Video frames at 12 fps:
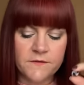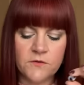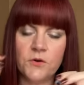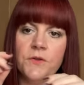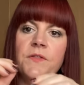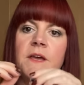
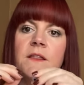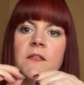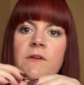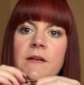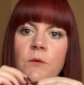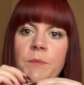sort of thing,
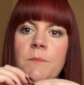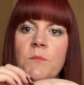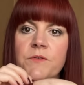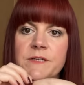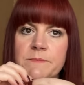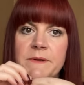they're a little bit
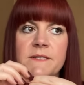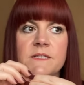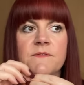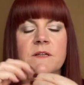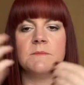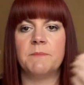more
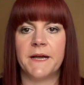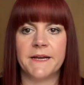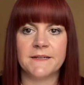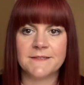expensive than buying